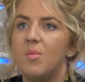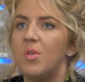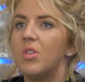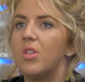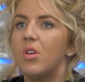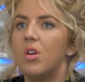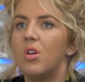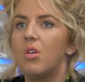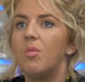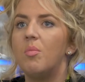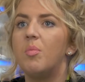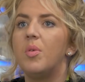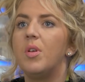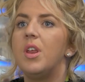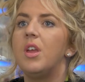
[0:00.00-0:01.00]
and with the
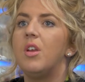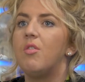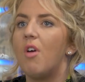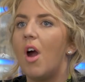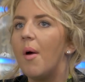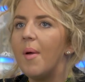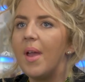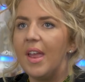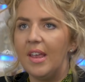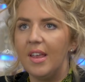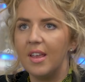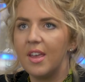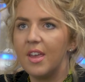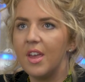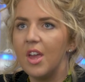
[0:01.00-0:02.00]
company
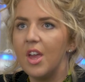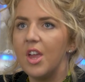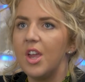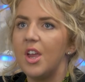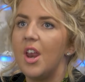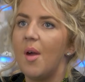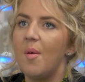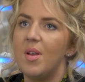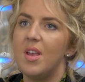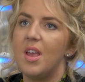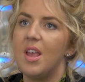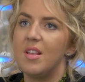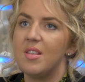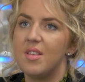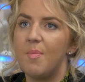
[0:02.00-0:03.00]
growing, you know,
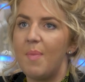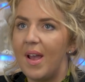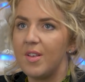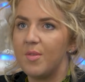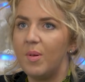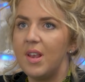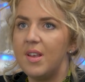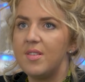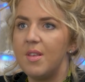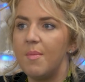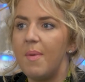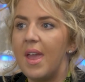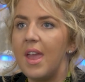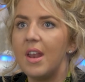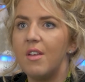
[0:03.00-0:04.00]
it's the best place to
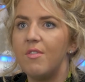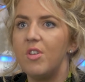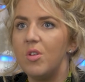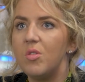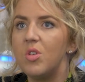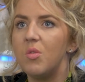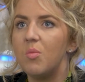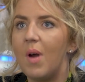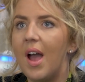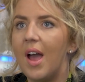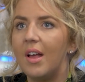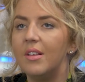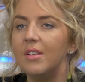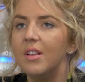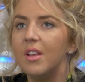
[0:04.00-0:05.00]
be, and if you do
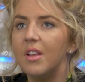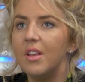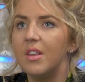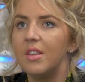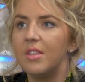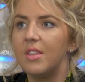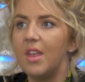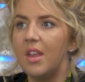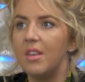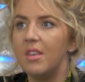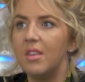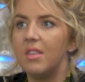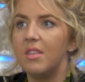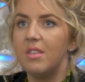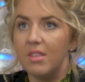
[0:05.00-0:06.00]
well,
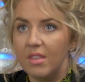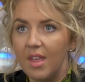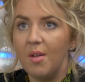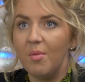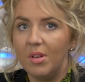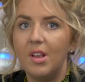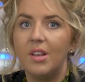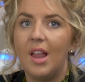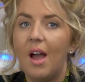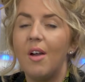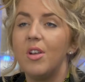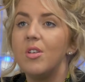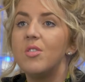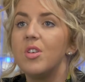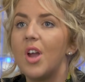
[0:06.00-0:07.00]
then they will allow
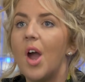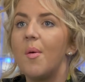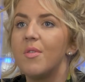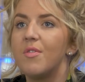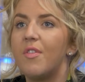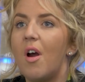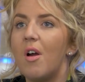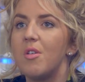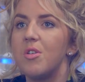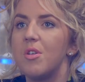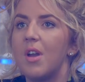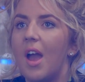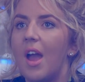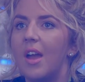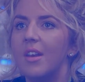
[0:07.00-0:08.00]
you to go as far as
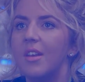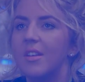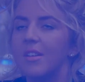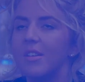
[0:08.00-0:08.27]
you can.